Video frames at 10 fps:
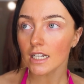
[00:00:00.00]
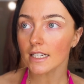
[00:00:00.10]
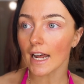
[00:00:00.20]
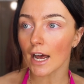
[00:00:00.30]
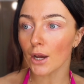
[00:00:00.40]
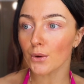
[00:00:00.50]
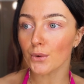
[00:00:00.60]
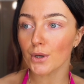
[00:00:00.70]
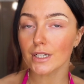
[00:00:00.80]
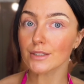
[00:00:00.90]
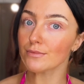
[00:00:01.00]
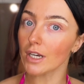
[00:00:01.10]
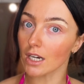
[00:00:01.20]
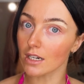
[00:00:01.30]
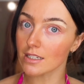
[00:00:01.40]
Now,
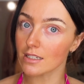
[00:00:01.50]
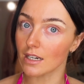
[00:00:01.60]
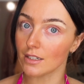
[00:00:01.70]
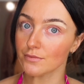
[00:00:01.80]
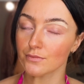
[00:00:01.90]
Augusta,